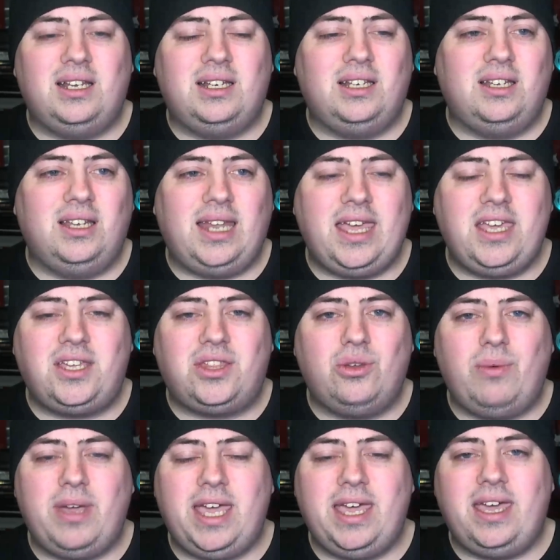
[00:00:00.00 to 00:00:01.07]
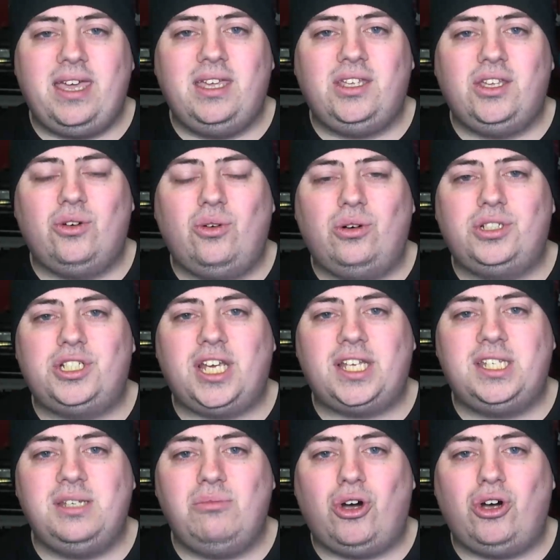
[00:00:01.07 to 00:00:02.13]
like the way, you know,
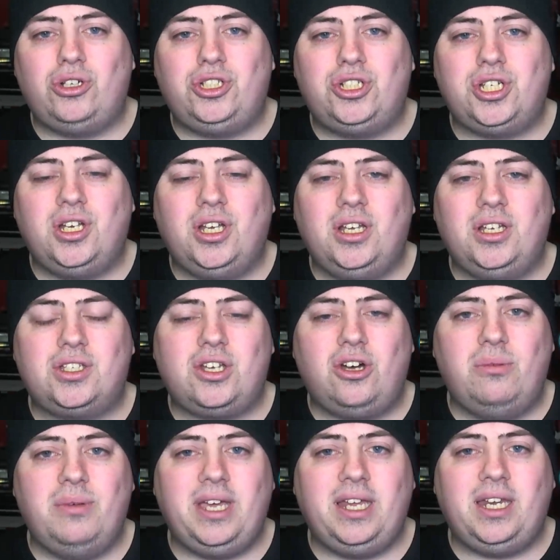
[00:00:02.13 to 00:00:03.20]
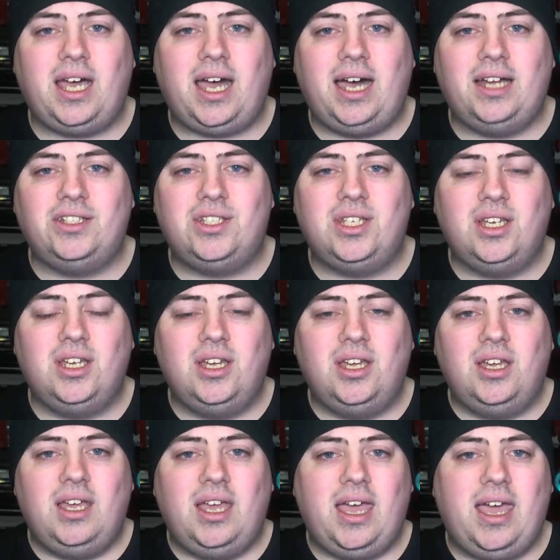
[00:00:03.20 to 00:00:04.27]
Jesse Marsh is coming and,
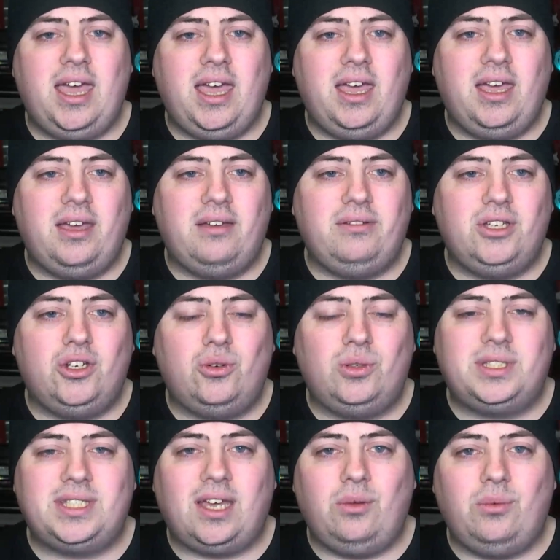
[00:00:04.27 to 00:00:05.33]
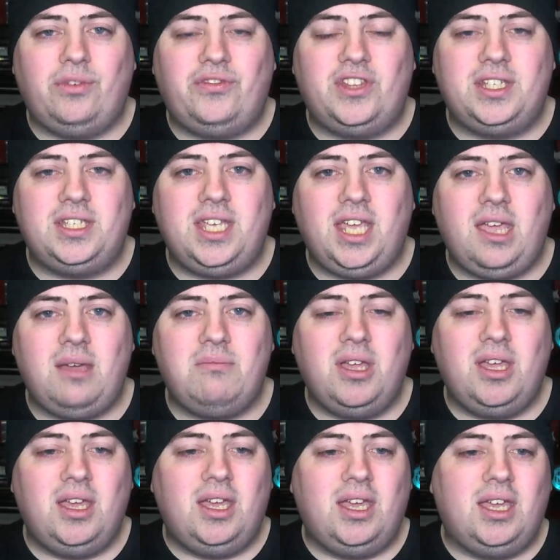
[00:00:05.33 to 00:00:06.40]
uh, you know, dealt with the team.
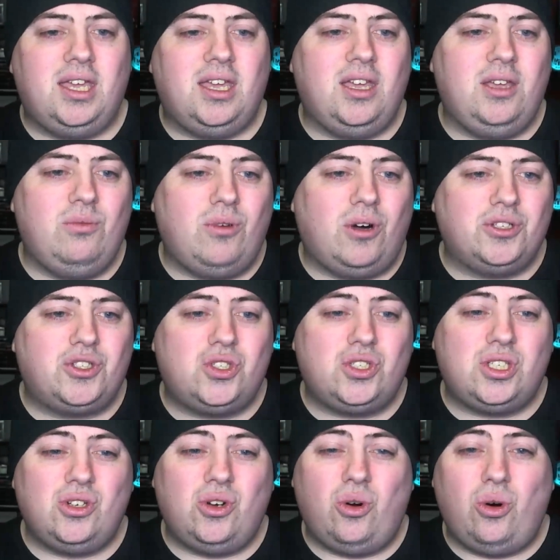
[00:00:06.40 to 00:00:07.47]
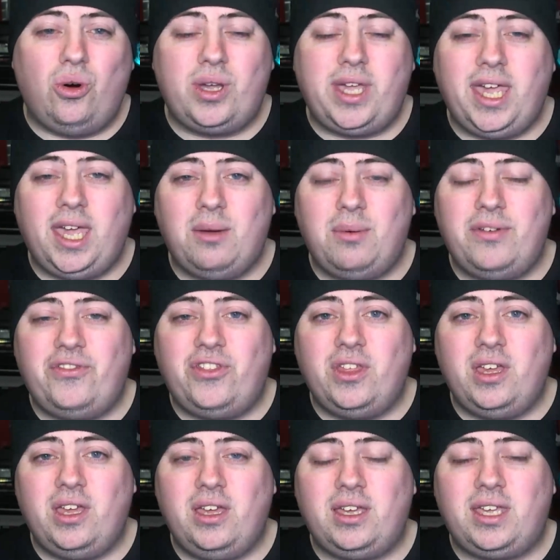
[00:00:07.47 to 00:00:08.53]
He was okay with
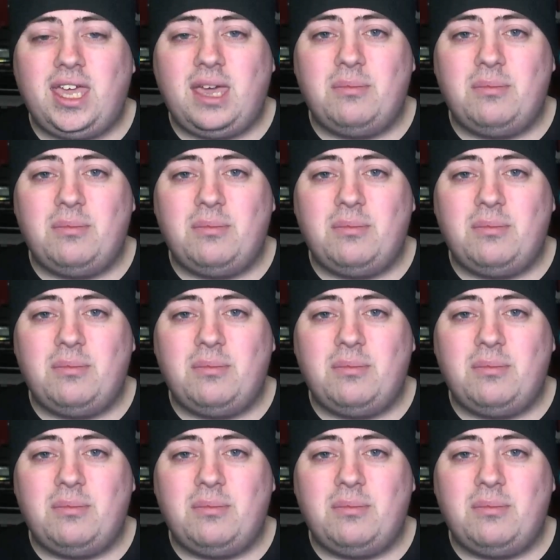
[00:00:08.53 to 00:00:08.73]
the game